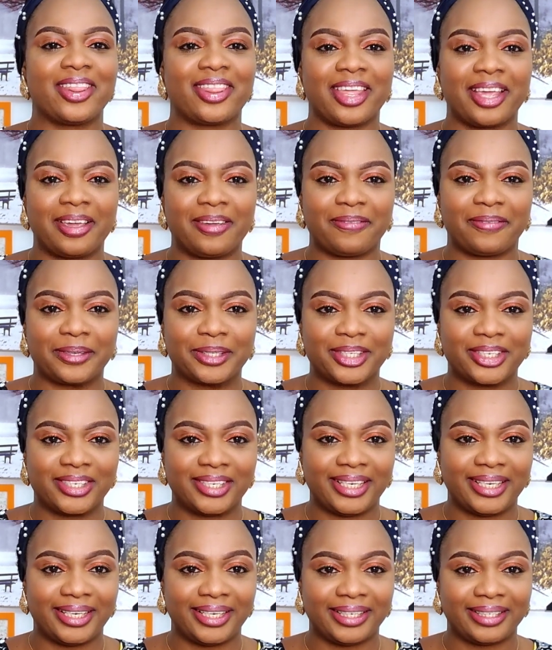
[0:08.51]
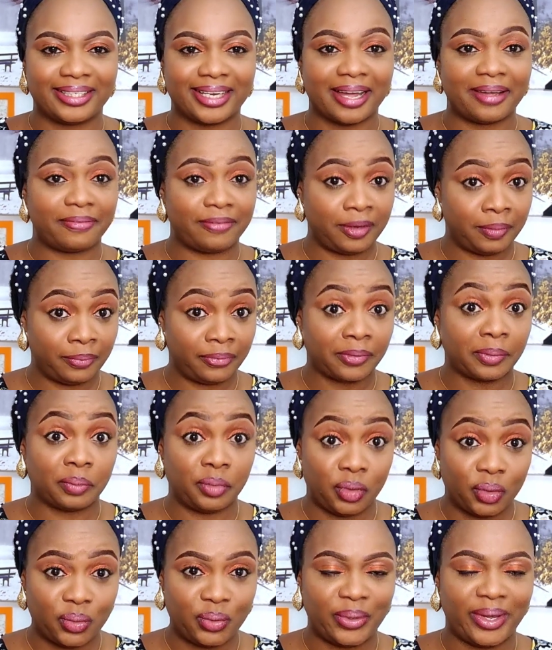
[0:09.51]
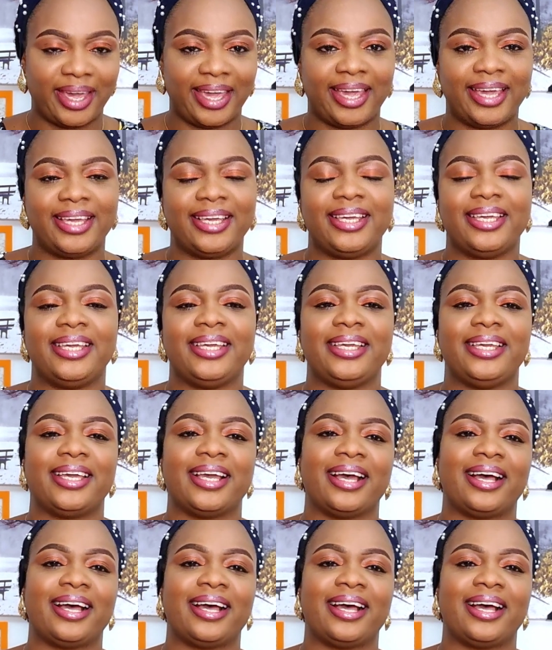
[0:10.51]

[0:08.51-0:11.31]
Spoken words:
Thank you for tuning in. I film from UAE,